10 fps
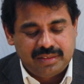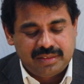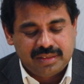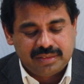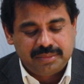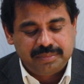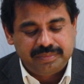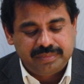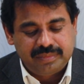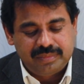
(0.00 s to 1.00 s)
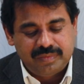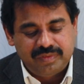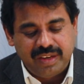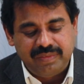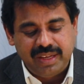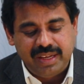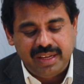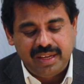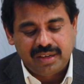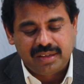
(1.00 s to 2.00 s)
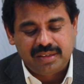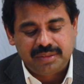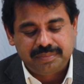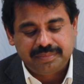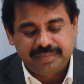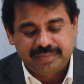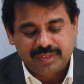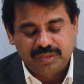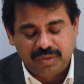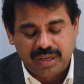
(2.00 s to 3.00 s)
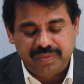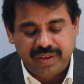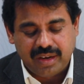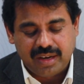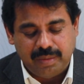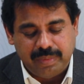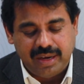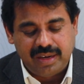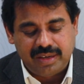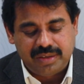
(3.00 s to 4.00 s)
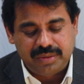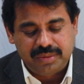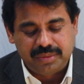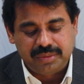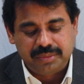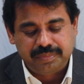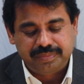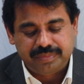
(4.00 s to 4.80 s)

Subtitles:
So, when we hear what we are commanded to do,